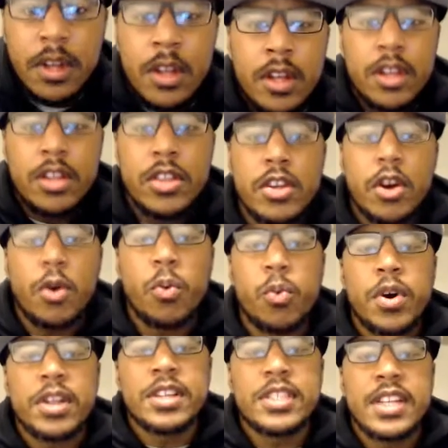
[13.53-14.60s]
Yo,
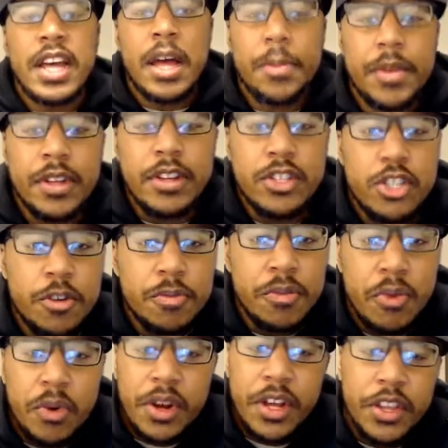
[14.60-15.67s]
what is happening? It's your
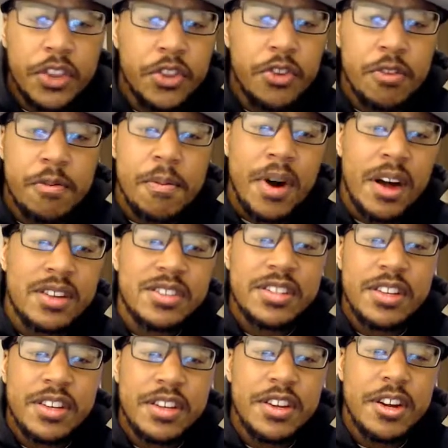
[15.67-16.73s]
boy Q Monster
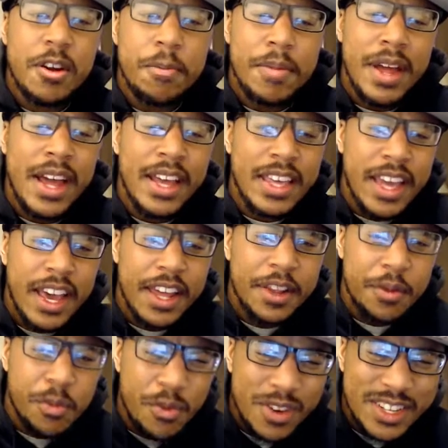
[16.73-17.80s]
here, back at it
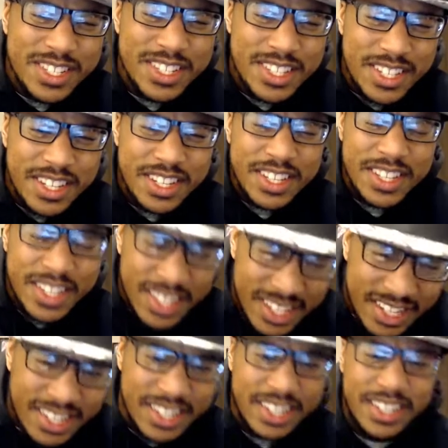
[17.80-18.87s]
once
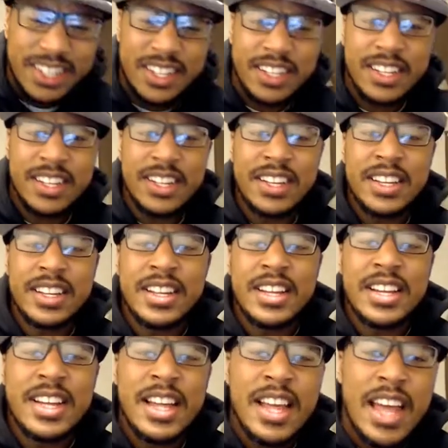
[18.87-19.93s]
again.
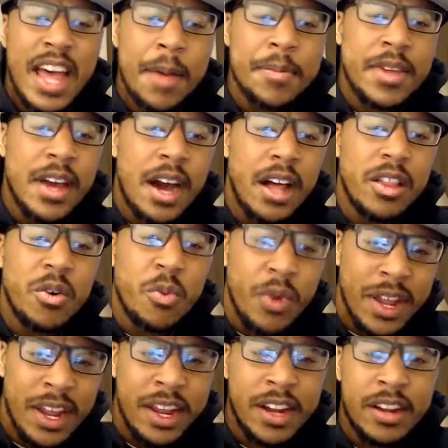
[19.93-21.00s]
Happy
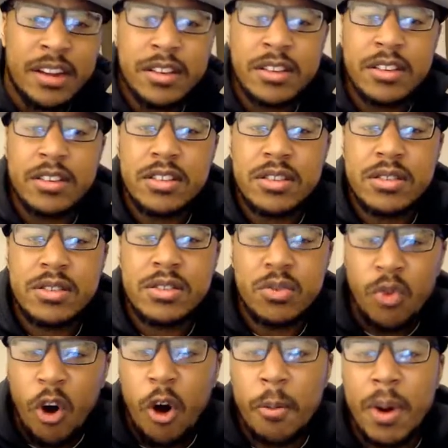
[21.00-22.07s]
Halloween to
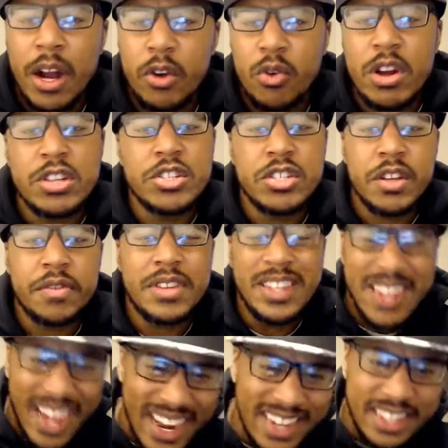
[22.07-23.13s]
all my creatures of the
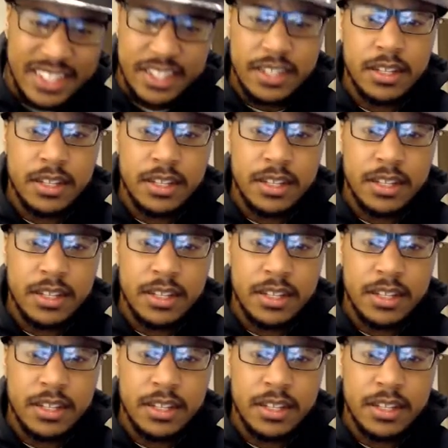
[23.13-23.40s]
night.